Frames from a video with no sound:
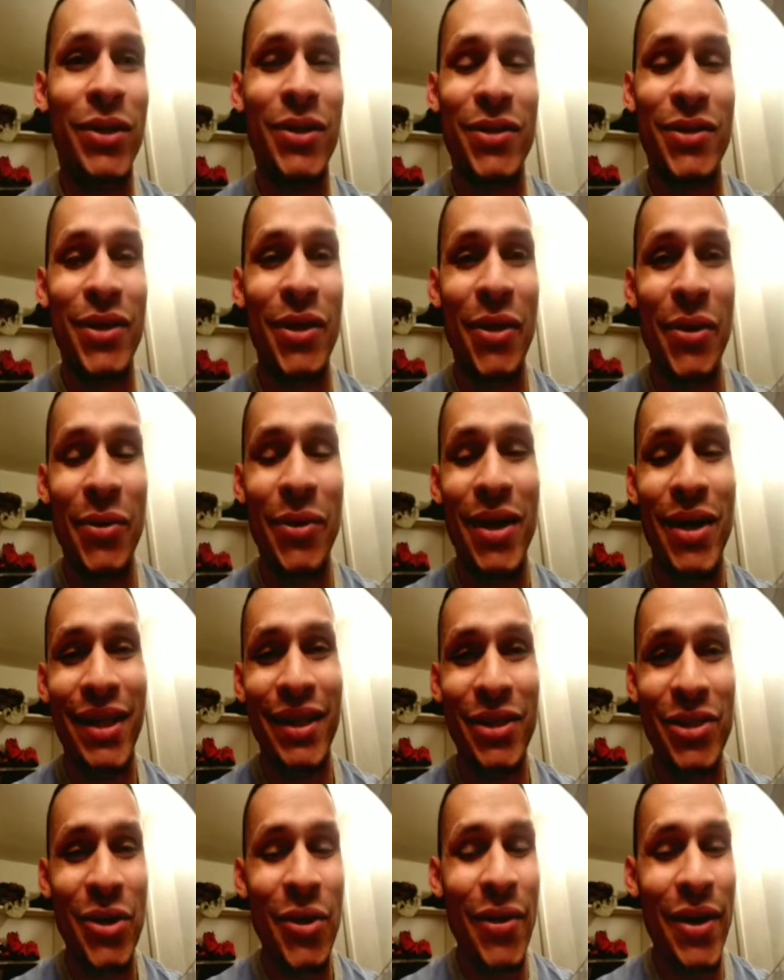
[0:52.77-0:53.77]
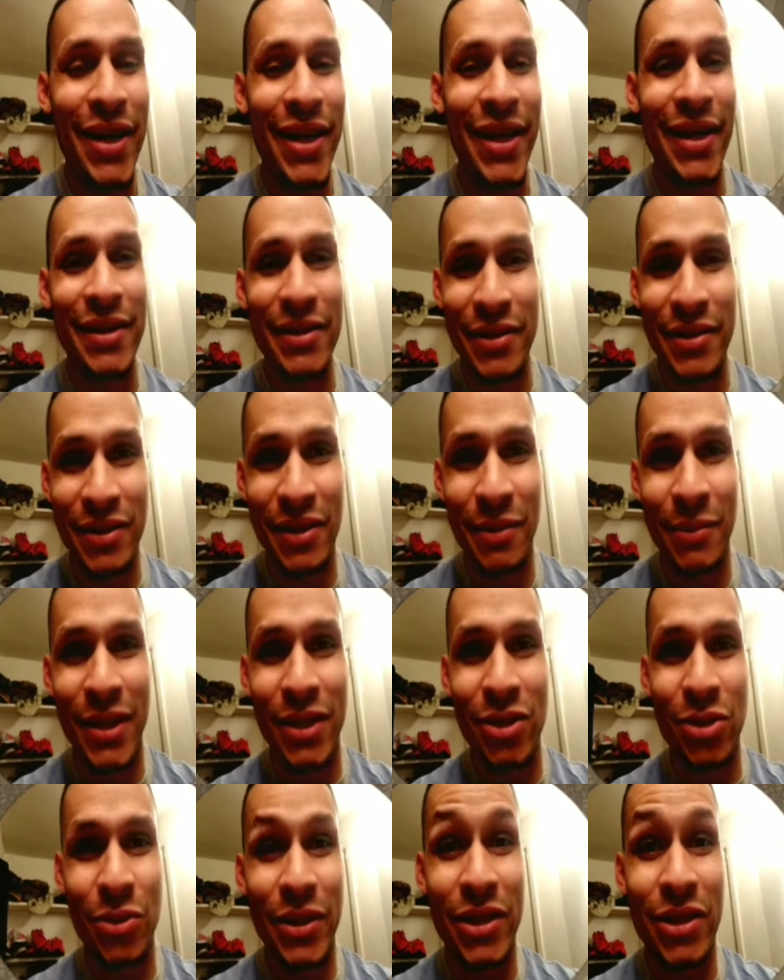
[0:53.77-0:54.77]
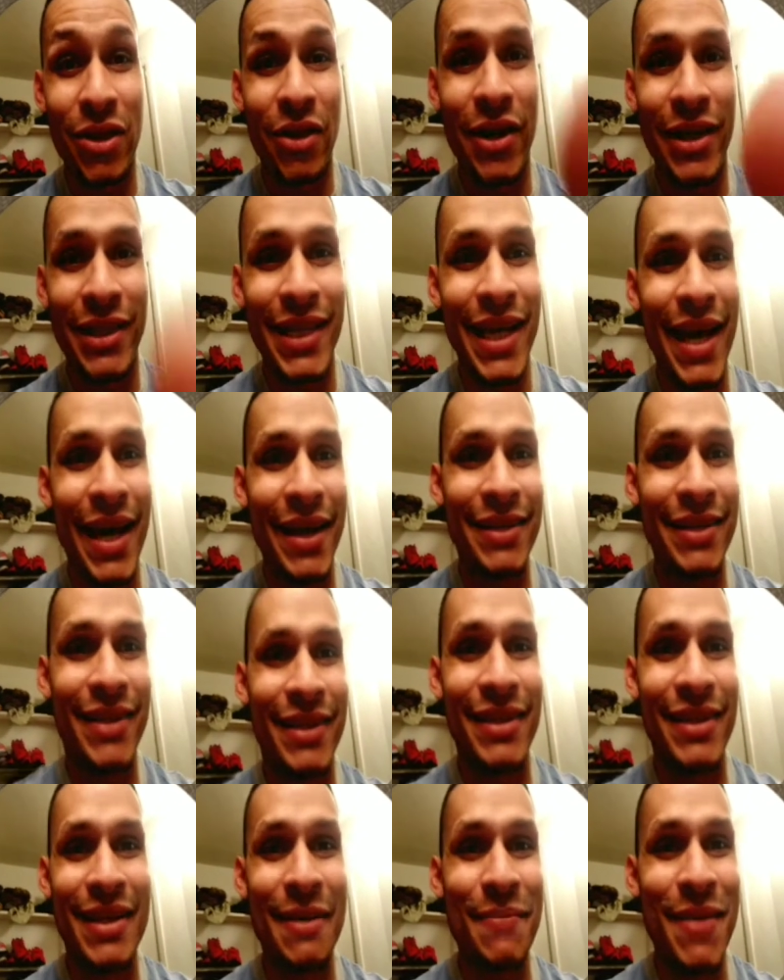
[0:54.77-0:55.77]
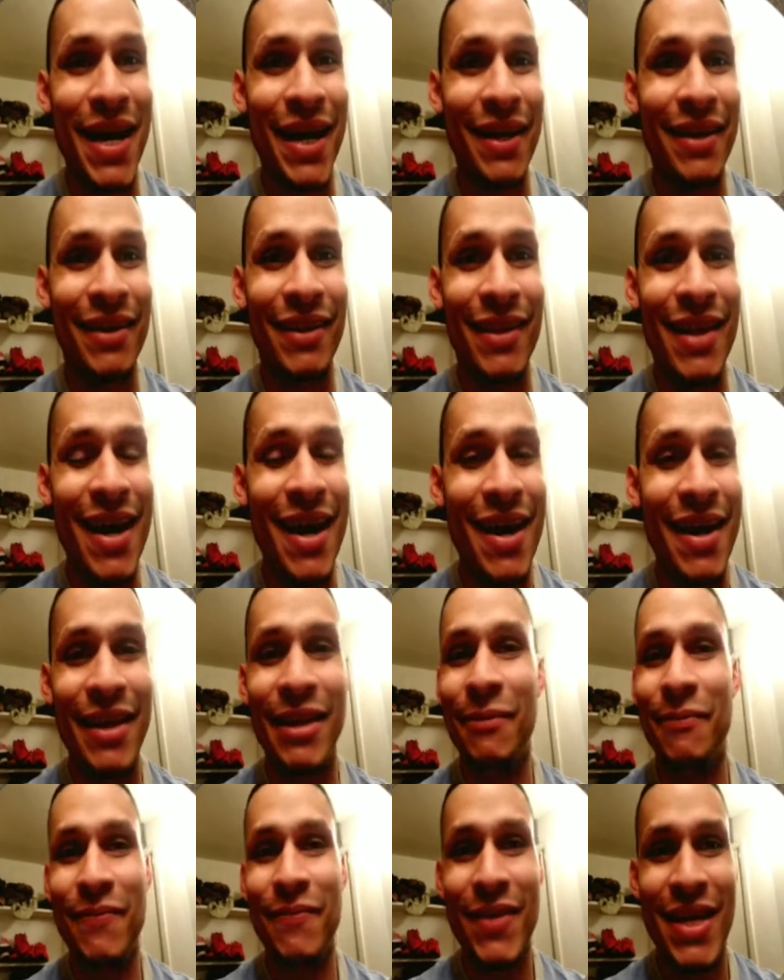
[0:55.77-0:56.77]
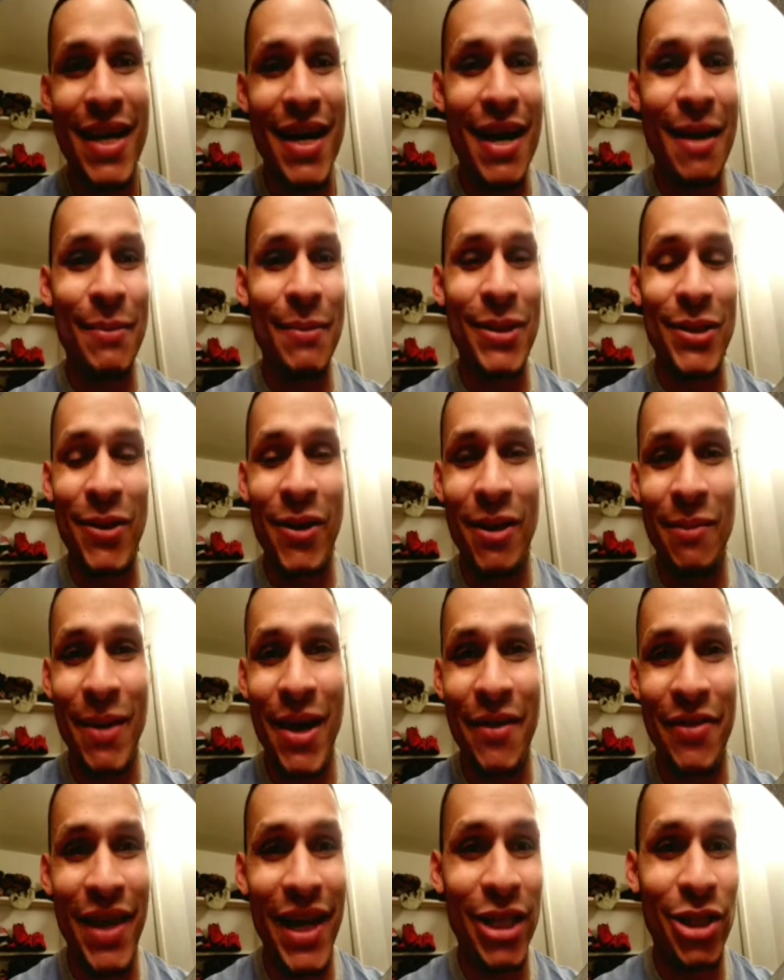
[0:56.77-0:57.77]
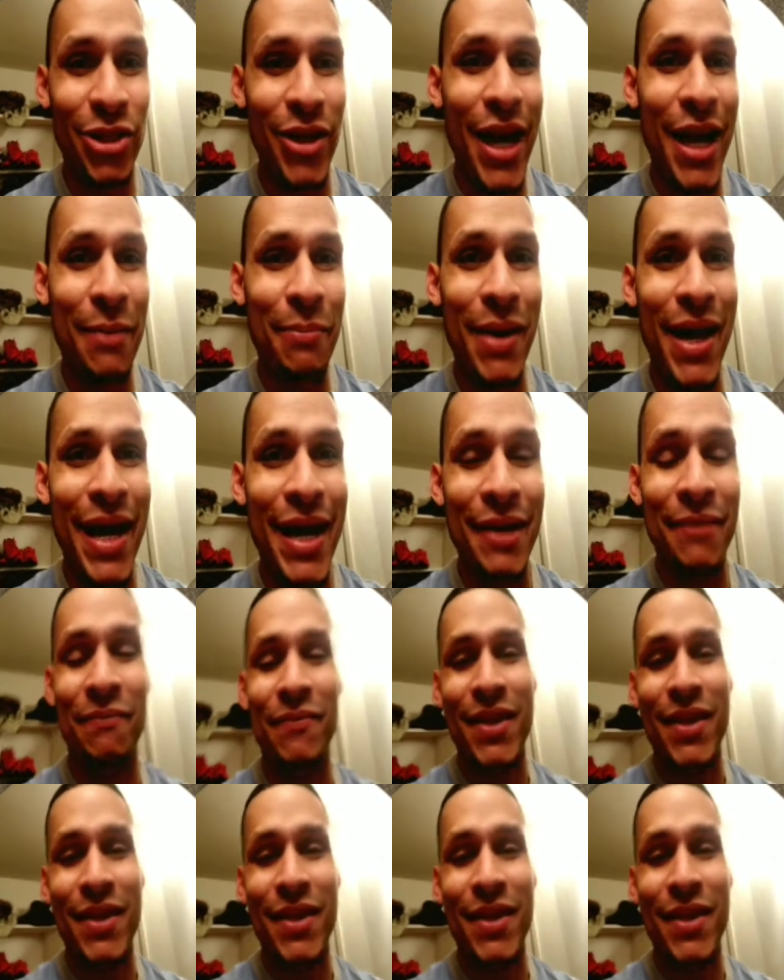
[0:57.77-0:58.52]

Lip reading: So let's go ahead and get into some of these 3-star attacks, because I'm not gonna lie, it's all about that drag bat.